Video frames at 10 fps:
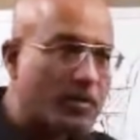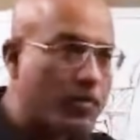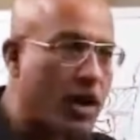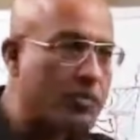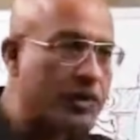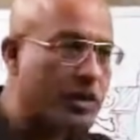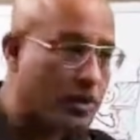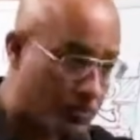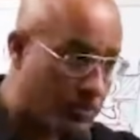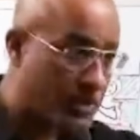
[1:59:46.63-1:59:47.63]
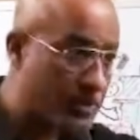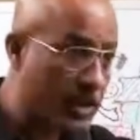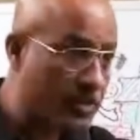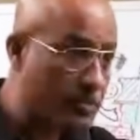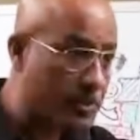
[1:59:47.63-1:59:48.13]
formation of
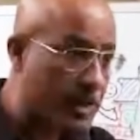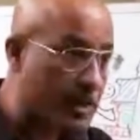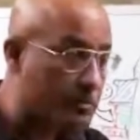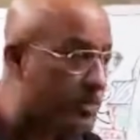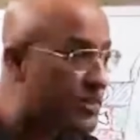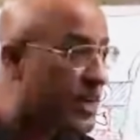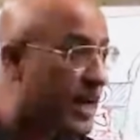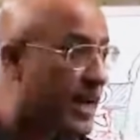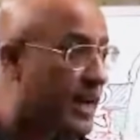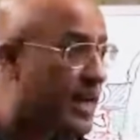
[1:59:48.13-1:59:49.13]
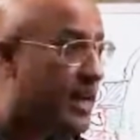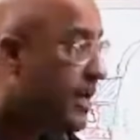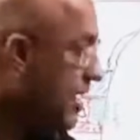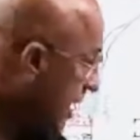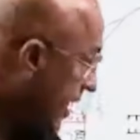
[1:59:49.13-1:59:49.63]
transcription and messenger RNA
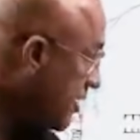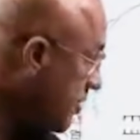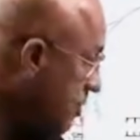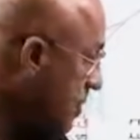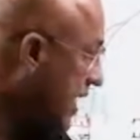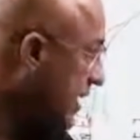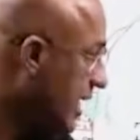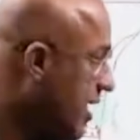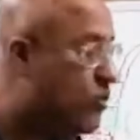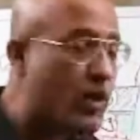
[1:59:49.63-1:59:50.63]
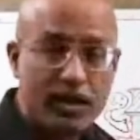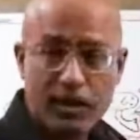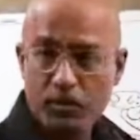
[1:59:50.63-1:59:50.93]
and even making the what